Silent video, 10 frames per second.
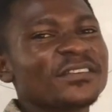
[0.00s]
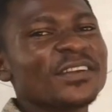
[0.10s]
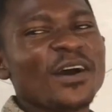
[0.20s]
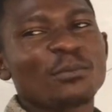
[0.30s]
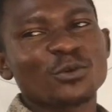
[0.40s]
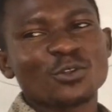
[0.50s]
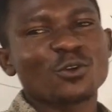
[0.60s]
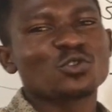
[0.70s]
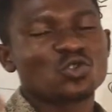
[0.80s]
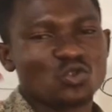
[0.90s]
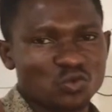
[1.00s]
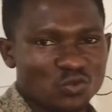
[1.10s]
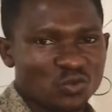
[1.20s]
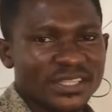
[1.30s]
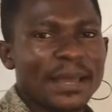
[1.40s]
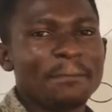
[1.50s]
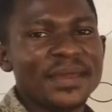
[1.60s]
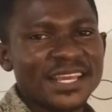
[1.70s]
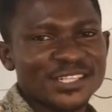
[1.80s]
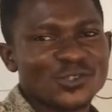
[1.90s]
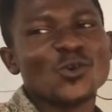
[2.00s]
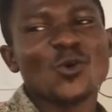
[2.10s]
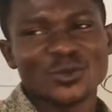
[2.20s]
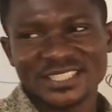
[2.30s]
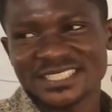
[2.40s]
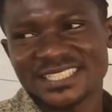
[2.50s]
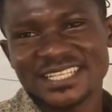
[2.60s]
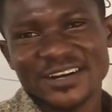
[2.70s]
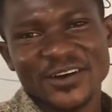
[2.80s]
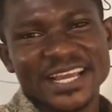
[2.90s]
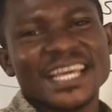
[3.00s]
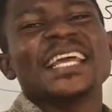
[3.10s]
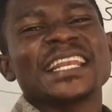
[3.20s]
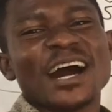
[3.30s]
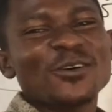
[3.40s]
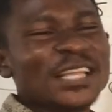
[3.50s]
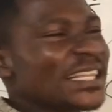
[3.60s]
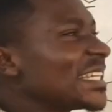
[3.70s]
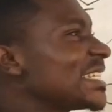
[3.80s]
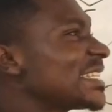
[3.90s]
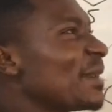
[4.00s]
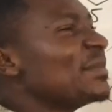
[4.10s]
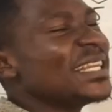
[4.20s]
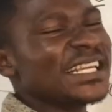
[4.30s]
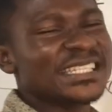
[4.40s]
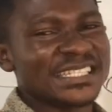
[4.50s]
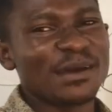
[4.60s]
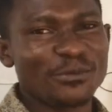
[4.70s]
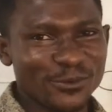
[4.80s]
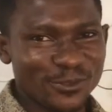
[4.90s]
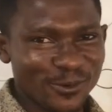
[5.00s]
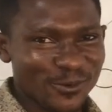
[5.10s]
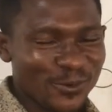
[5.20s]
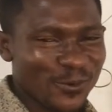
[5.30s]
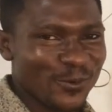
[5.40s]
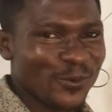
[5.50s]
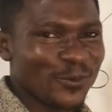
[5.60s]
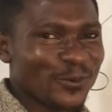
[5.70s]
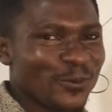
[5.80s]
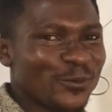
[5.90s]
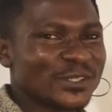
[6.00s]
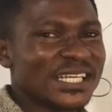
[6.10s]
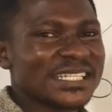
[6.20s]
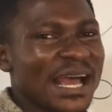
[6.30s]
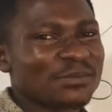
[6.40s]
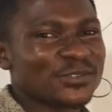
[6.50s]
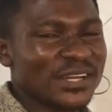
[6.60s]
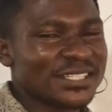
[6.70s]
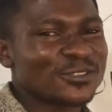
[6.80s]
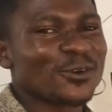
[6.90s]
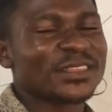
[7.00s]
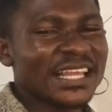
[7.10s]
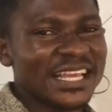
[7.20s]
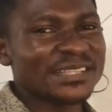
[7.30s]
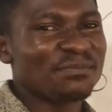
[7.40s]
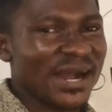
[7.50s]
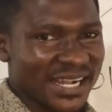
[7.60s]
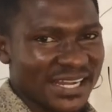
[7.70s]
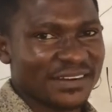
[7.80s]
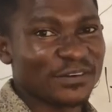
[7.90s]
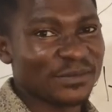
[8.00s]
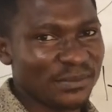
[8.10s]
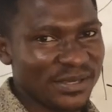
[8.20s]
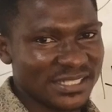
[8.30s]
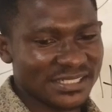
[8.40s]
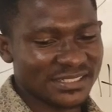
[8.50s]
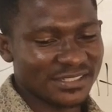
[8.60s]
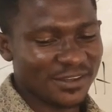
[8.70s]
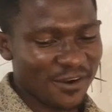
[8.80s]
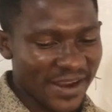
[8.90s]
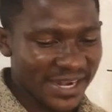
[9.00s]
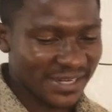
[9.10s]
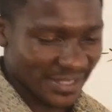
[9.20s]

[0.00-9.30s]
given our proton to the base to hold. Okay. Now that the system needs the proton, we just abstract it or take it back from the base. All right.